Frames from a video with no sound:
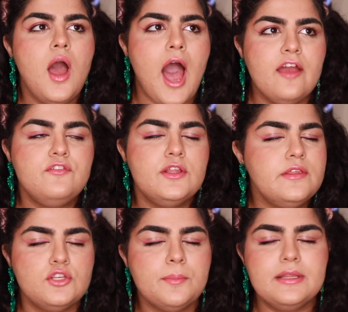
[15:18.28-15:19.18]
I fully
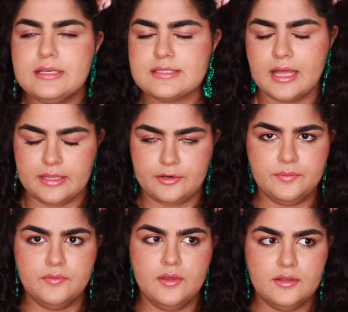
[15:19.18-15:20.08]
think nobody needs eyeliner.
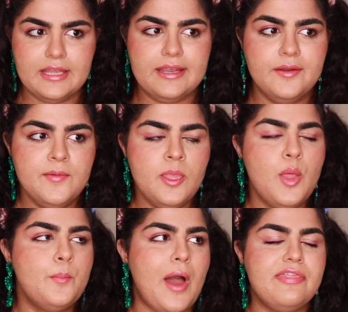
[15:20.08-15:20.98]
Like
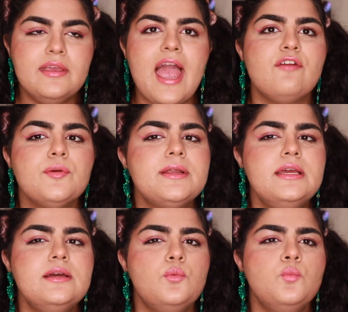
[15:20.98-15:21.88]
I think
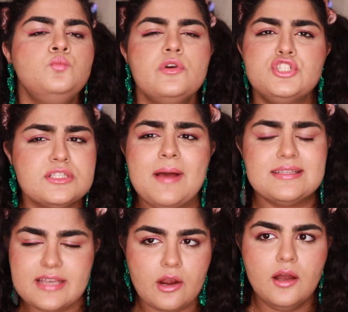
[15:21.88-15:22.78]
everybody with just
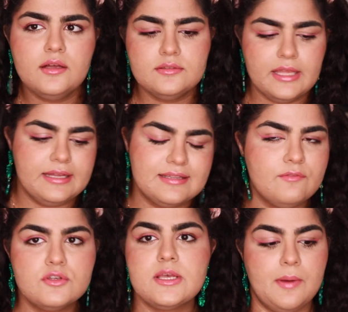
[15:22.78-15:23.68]
mascara like
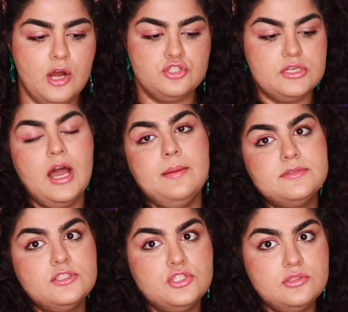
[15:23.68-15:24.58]
levels up 100
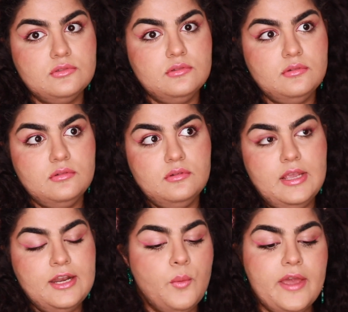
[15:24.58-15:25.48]
times
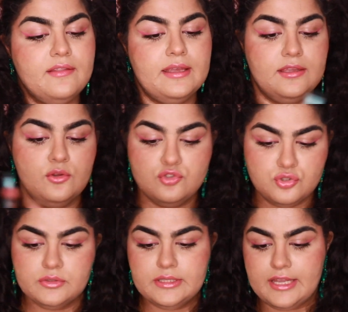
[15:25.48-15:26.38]
in a way that like you
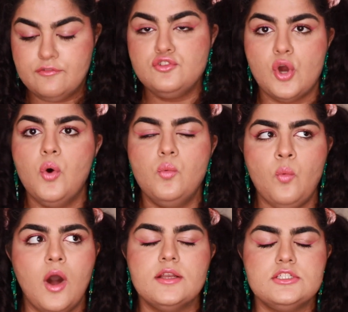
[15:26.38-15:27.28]
truly, like if you don't
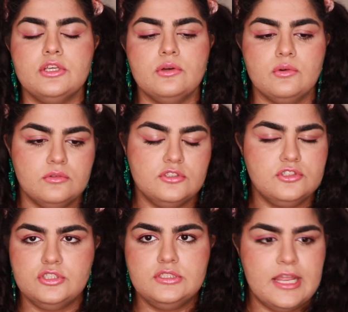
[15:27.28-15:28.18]
want to
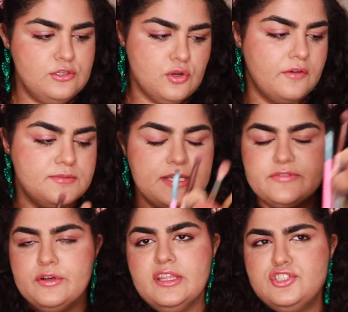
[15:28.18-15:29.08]
and you don't have space
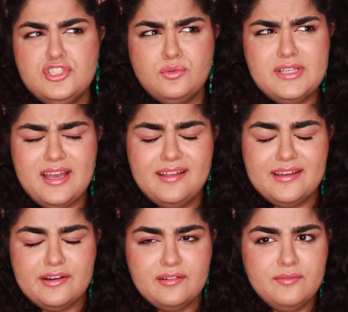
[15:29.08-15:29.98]
for it, like just don't take
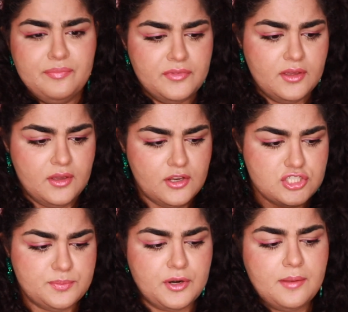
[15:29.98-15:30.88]
eyeliner.
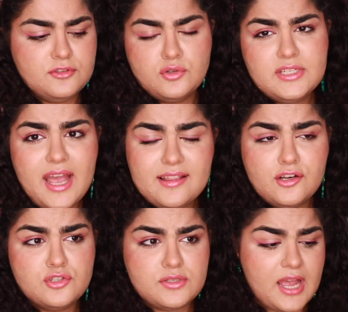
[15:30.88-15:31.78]
Just put on, don't take
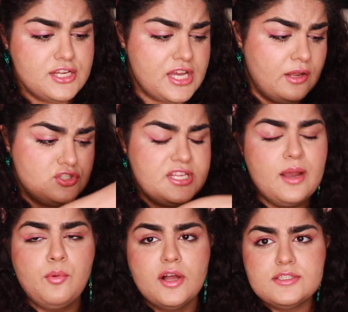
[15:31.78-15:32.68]
eyeliner, don't take eyeshadow, just take
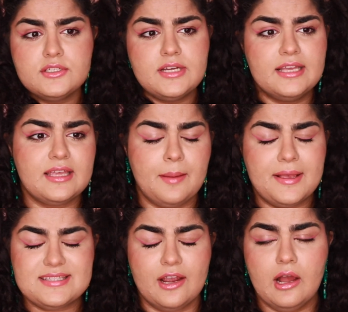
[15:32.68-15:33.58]
a bronzer and like a
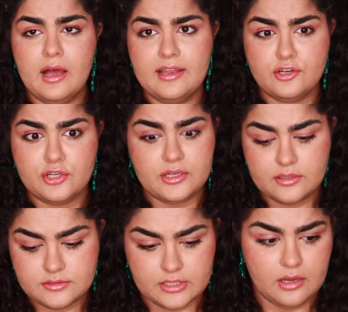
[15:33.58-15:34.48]
mascara and you're
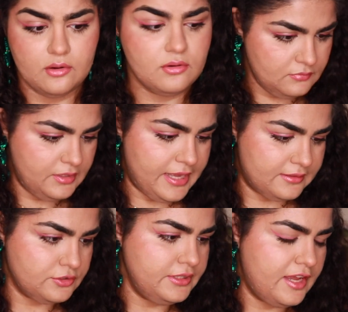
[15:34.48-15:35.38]
good to go. Yeah,
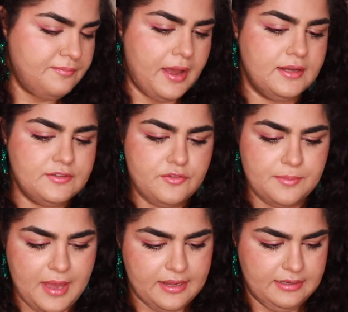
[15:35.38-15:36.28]
literally I've piled everything
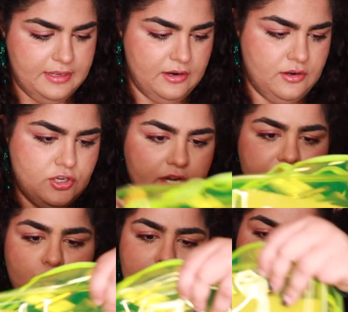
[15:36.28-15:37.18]
back in here, not
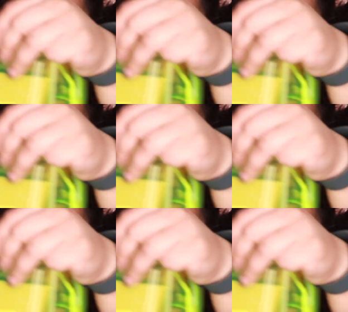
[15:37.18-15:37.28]
even well.